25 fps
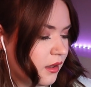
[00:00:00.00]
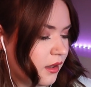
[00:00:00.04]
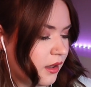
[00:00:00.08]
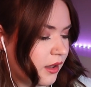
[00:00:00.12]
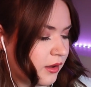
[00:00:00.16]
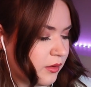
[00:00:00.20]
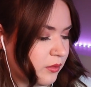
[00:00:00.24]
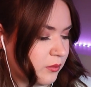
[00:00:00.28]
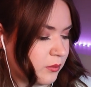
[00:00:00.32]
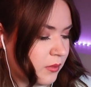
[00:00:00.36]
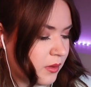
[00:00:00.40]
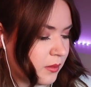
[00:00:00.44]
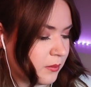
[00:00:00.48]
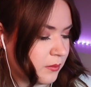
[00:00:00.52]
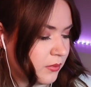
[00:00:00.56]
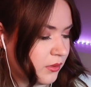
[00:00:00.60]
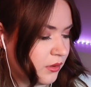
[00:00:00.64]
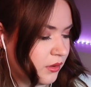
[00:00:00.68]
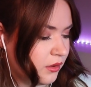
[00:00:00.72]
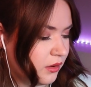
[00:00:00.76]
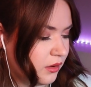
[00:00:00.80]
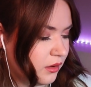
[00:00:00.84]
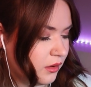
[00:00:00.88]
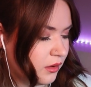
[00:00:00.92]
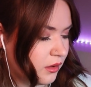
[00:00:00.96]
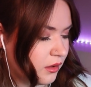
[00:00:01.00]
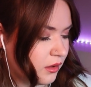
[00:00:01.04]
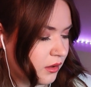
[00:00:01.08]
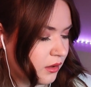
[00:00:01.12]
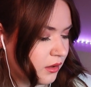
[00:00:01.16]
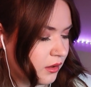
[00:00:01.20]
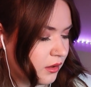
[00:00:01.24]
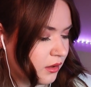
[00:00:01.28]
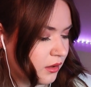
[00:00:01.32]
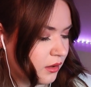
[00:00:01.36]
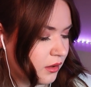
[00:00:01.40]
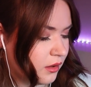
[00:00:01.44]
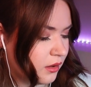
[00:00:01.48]
I remember
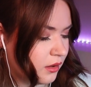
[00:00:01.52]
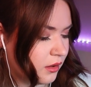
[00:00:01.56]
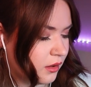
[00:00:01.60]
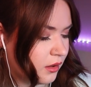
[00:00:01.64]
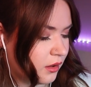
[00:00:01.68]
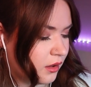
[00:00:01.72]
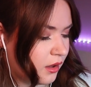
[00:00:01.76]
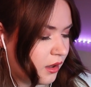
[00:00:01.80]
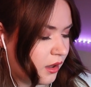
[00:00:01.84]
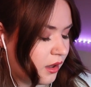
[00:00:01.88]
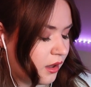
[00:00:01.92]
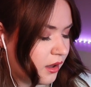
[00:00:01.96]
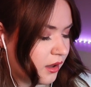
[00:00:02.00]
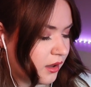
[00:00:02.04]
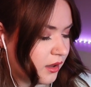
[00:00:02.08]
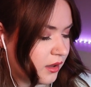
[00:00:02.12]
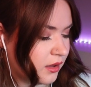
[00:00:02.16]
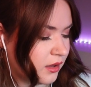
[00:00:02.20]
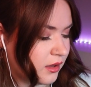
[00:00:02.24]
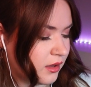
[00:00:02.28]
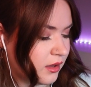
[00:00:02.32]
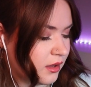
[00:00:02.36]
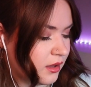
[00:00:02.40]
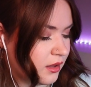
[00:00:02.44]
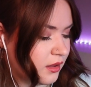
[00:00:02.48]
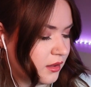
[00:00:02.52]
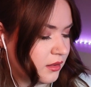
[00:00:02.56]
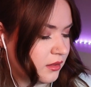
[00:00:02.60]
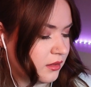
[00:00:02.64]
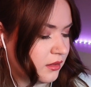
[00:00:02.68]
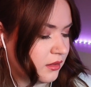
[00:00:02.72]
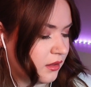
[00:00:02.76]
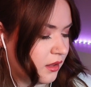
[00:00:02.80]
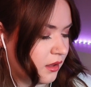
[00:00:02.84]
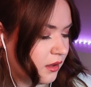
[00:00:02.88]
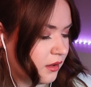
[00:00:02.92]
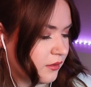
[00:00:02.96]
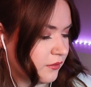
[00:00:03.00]

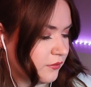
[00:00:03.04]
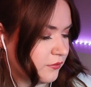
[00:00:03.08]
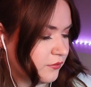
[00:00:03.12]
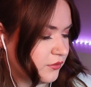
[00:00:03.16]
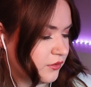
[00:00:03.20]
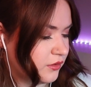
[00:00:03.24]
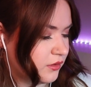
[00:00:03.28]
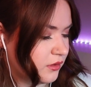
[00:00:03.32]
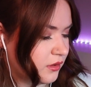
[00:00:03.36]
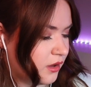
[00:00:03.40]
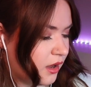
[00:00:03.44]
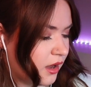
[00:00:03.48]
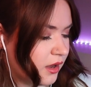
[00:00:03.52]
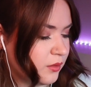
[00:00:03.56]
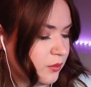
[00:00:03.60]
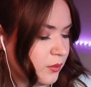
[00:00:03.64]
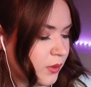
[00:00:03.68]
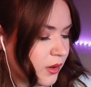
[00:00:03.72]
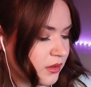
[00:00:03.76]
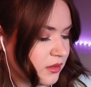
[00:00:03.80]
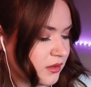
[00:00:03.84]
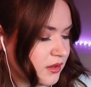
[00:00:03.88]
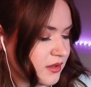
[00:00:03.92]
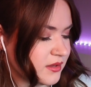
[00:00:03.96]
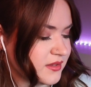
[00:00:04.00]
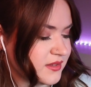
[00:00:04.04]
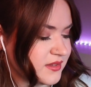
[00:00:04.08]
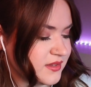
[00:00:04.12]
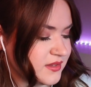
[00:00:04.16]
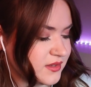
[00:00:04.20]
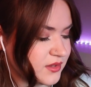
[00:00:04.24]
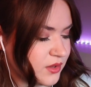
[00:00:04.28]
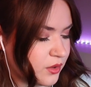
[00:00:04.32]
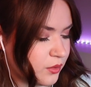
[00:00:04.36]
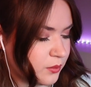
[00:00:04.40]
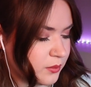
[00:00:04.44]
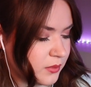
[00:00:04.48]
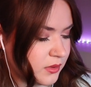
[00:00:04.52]
I read this
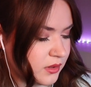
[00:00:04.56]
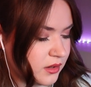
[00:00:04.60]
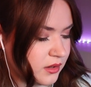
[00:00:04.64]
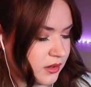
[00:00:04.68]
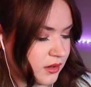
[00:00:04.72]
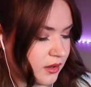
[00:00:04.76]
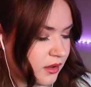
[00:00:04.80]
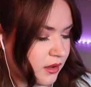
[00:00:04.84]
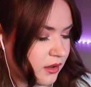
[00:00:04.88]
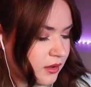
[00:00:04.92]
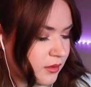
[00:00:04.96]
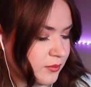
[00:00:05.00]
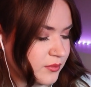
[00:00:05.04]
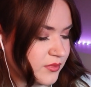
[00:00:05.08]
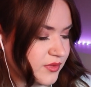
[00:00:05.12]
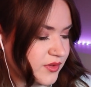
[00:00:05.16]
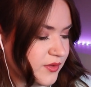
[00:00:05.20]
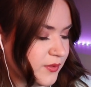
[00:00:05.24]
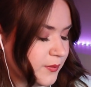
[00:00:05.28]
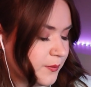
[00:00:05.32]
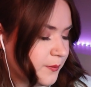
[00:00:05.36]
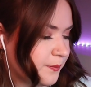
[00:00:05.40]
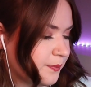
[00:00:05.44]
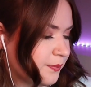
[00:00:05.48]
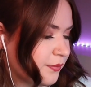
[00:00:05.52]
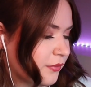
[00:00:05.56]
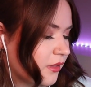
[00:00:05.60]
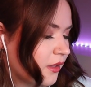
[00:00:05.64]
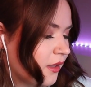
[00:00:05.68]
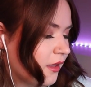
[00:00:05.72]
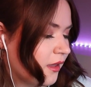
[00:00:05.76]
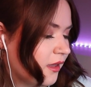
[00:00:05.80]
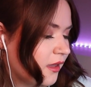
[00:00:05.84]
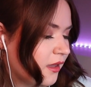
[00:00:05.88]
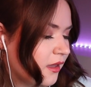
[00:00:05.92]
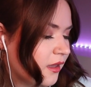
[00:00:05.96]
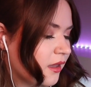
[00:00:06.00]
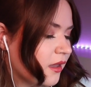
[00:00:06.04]
so many times,
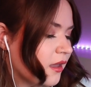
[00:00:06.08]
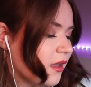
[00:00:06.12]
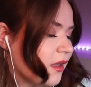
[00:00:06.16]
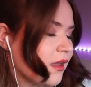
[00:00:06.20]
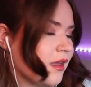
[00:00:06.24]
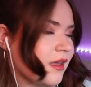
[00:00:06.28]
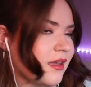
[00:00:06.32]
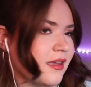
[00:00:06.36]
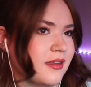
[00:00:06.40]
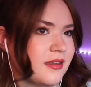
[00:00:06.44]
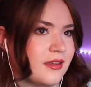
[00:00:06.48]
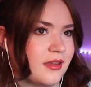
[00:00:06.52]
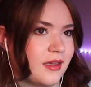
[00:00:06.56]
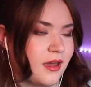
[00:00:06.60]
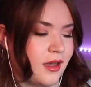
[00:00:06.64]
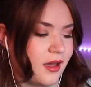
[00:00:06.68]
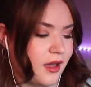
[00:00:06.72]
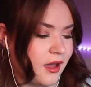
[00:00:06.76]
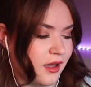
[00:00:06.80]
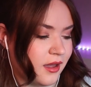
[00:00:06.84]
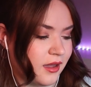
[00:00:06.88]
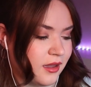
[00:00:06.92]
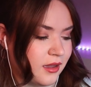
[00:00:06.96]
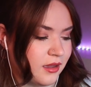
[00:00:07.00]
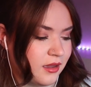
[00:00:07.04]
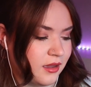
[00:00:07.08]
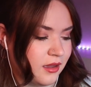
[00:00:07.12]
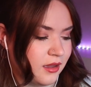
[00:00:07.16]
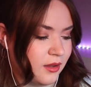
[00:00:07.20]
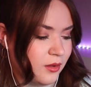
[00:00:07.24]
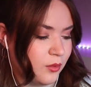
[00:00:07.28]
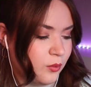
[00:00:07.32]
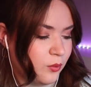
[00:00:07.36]
and I